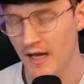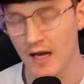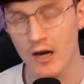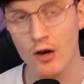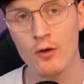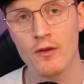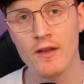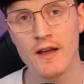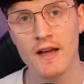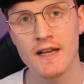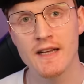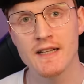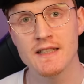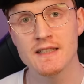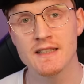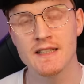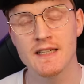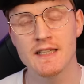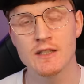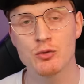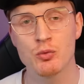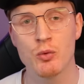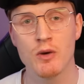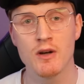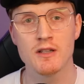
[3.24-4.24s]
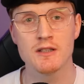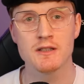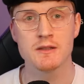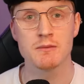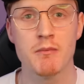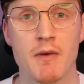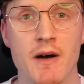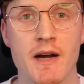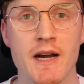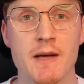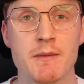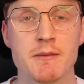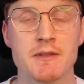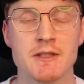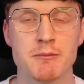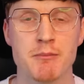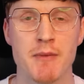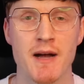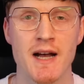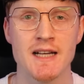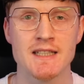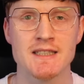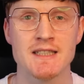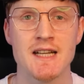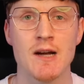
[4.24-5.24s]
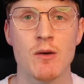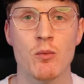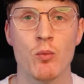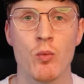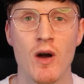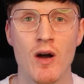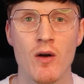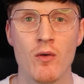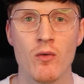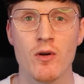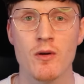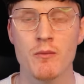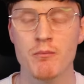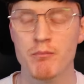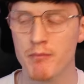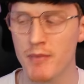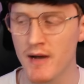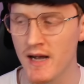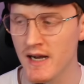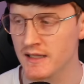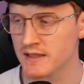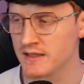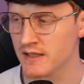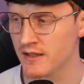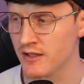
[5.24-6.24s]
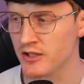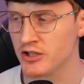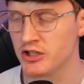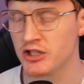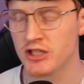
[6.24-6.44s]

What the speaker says: Hello there, internet dwellers. My name is Baz and welcome back to the